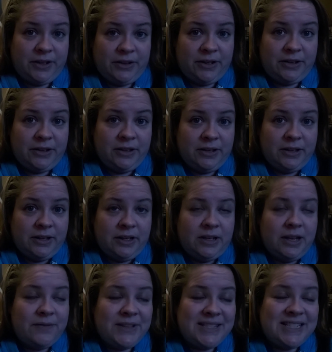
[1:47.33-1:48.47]
good,
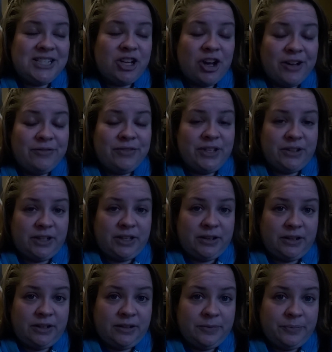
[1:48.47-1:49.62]
if it's not feeling
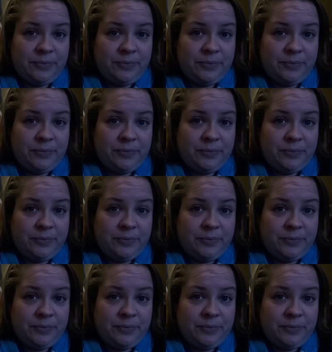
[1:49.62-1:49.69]
good.